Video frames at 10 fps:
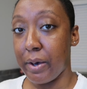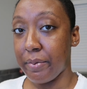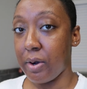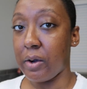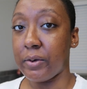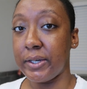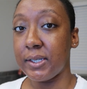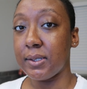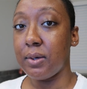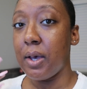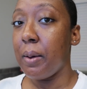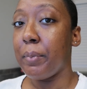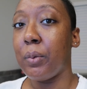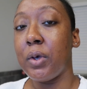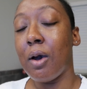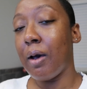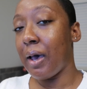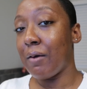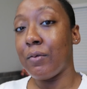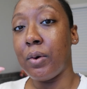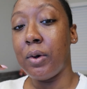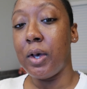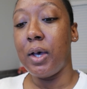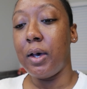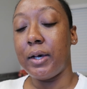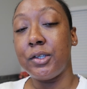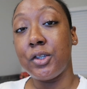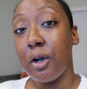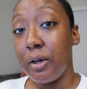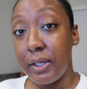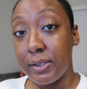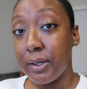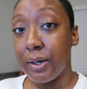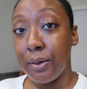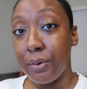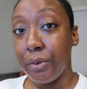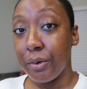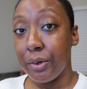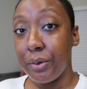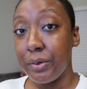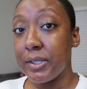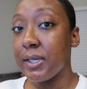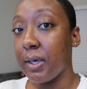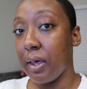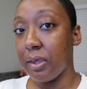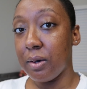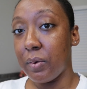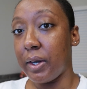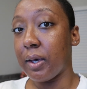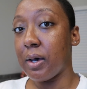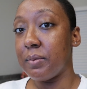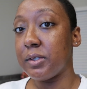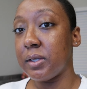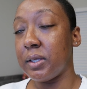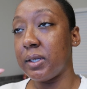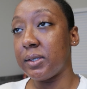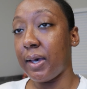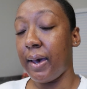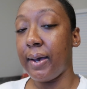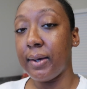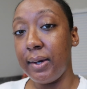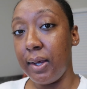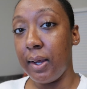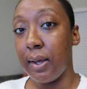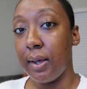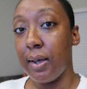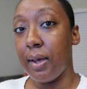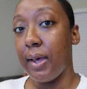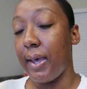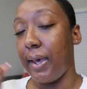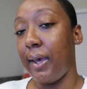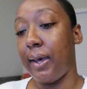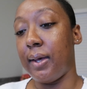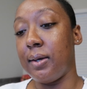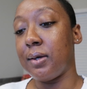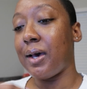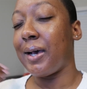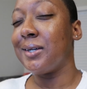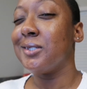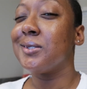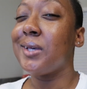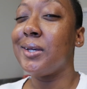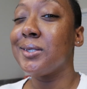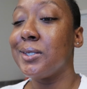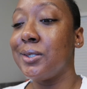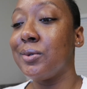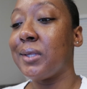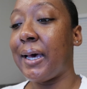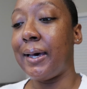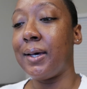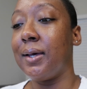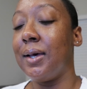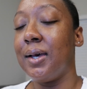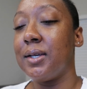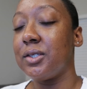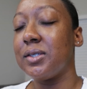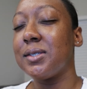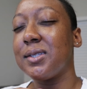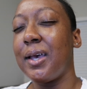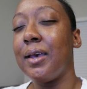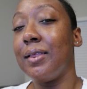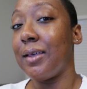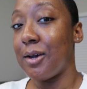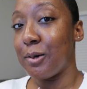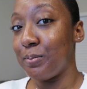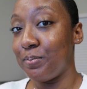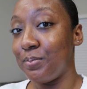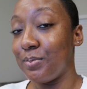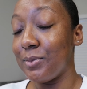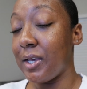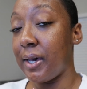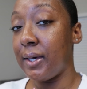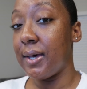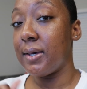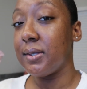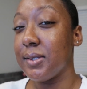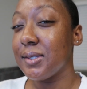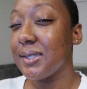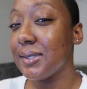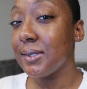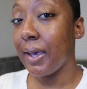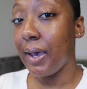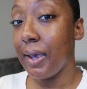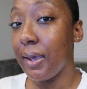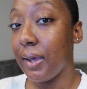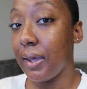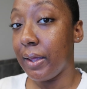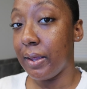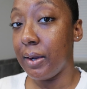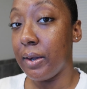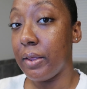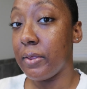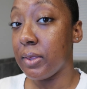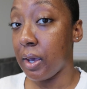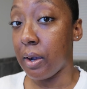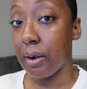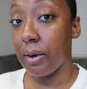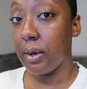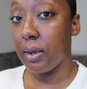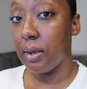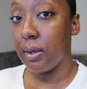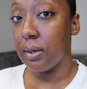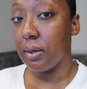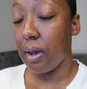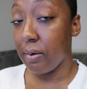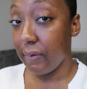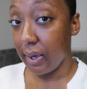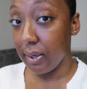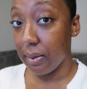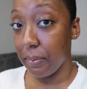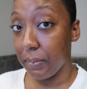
my progress, but we all have a journey to go through together when it comes to this acne. And I can say to you that just stay in there, okay? Stay in there. All right?